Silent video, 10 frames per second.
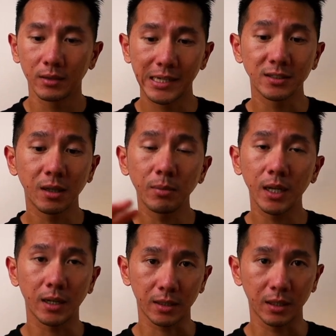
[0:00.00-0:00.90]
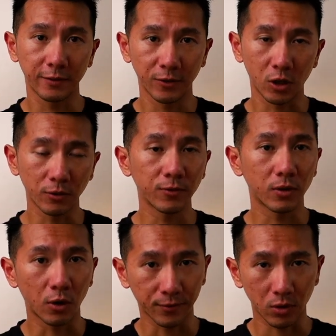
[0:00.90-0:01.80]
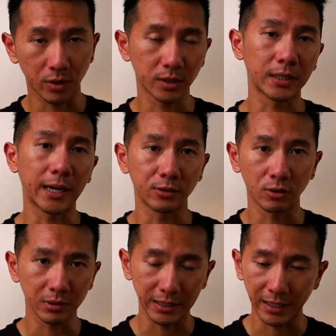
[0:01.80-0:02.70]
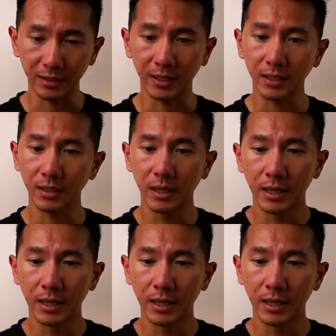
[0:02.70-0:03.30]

There's some luck involved, of course, I don't deny that.